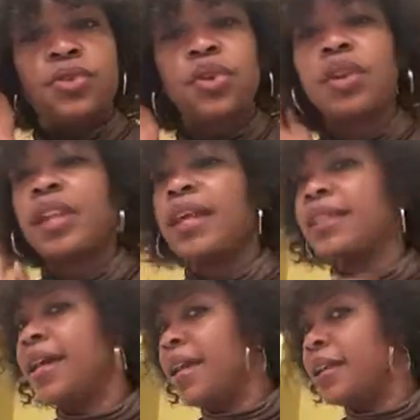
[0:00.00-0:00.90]
sort of
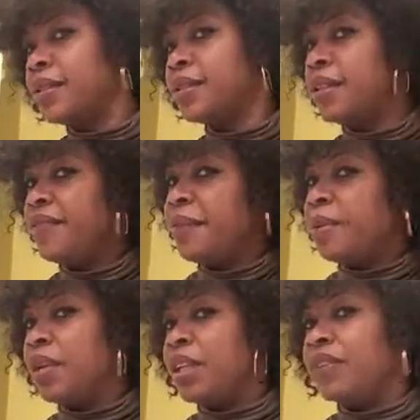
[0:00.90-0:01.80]
like that. I'll see if I'm
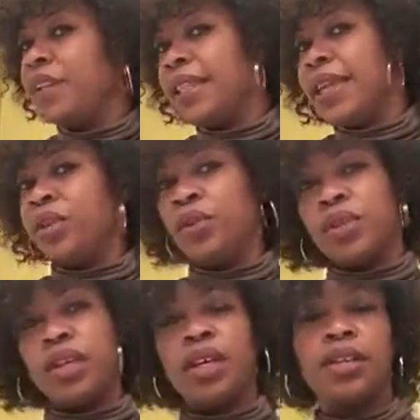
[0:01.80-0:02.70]
gonna leave it like that or
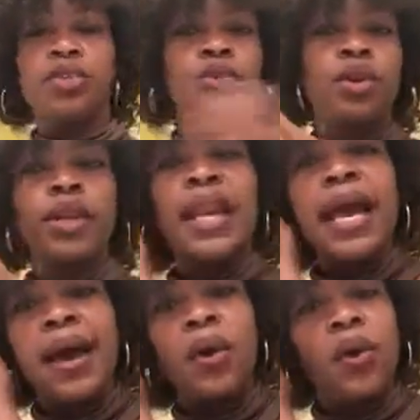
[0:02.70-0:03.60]
cut it short.
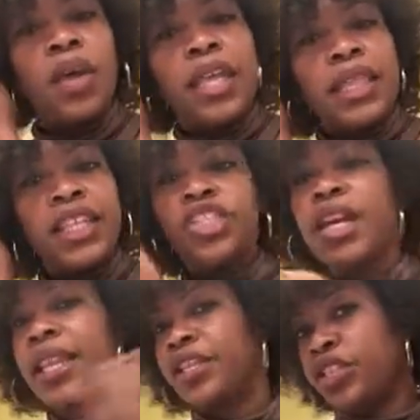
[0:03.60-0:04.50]
Now the
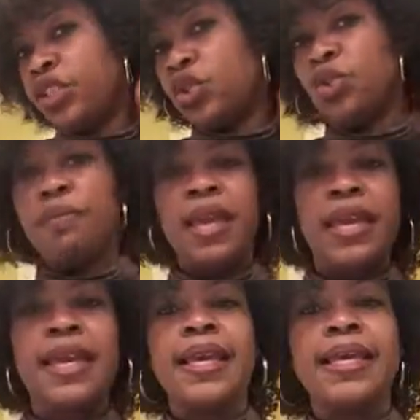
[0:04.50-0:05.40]
challenge is to
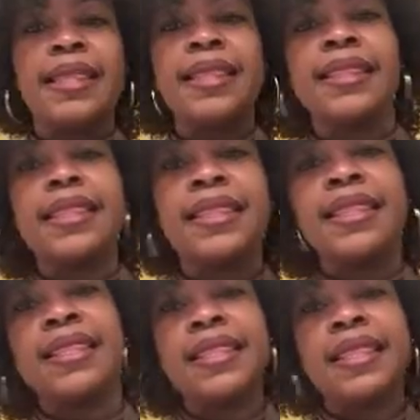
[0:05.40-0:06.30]
make
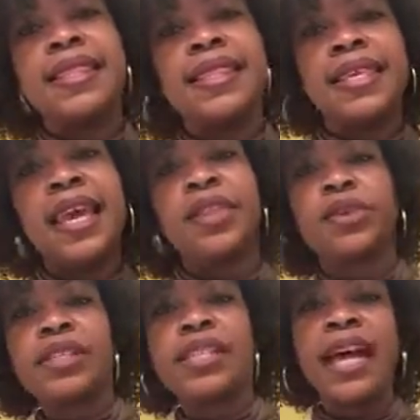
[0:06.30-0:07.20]
the
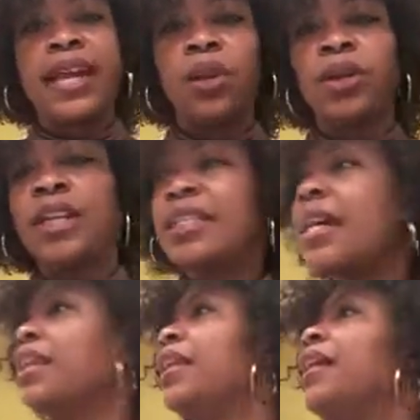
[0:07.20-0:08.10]
other side look
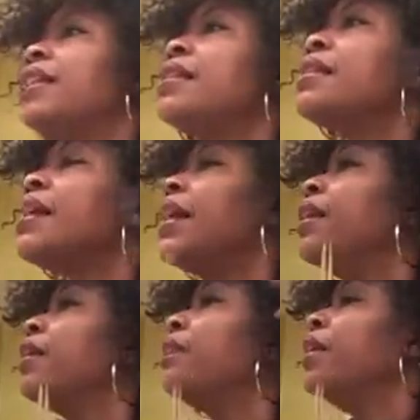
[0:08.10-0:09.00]
exactly like this
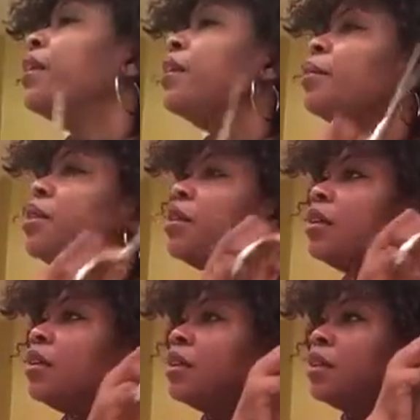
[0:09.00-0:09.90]
side. Wait, let me
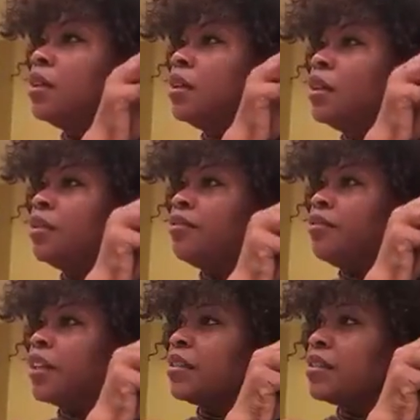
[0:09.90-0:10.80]

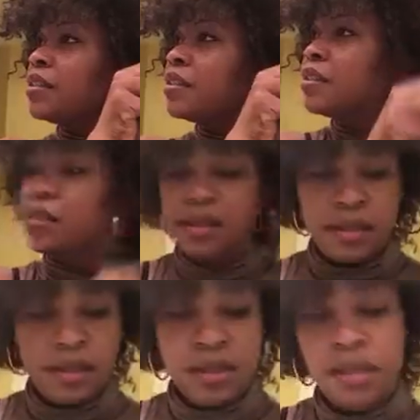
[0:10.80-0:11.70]
fix this.
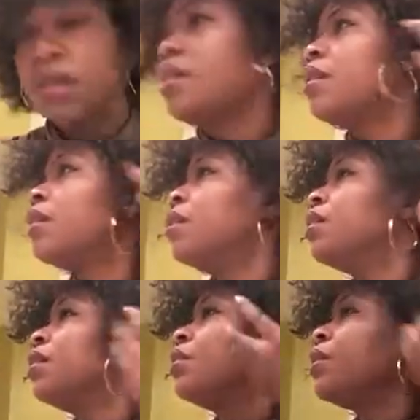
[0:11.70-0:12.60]

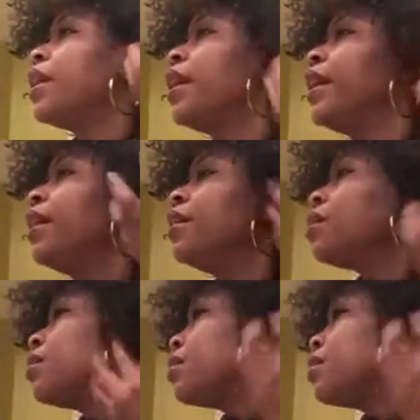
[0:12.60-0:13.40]
Okay,